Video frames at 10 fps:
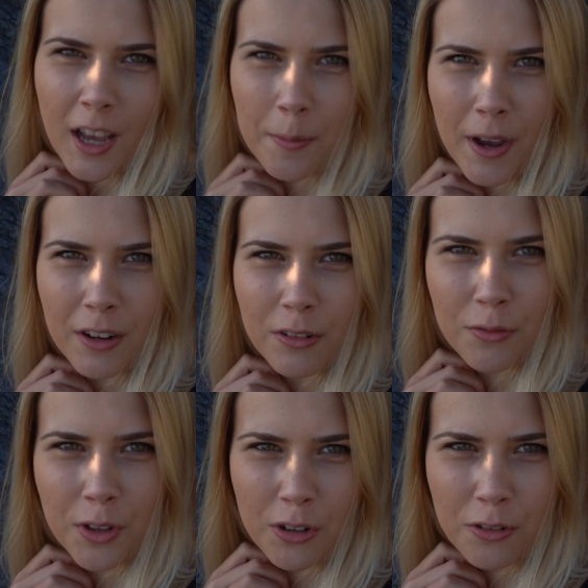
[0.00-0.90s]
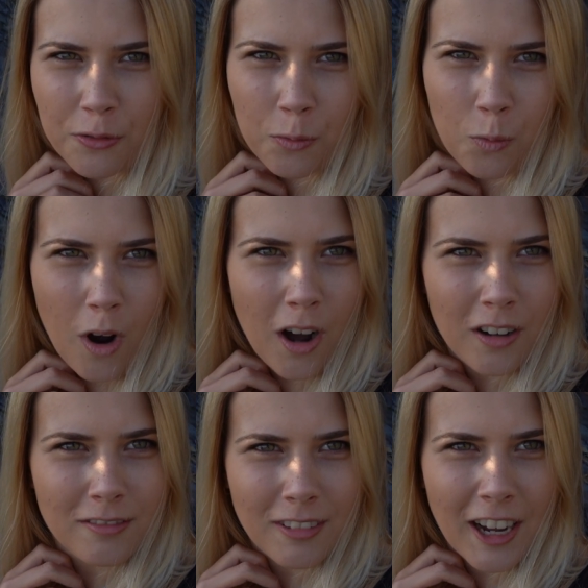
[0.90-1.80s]
better review of what
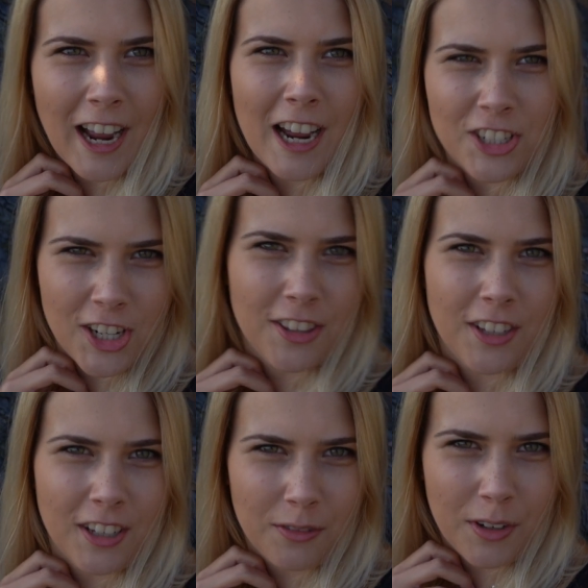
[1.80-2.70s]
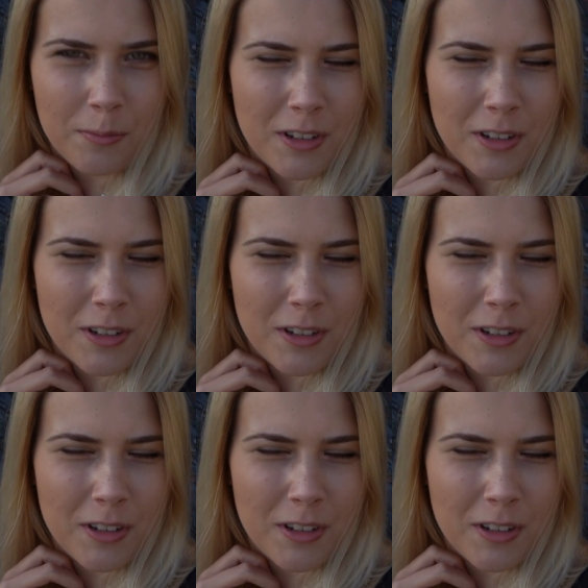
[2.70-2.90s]
I actually think of it,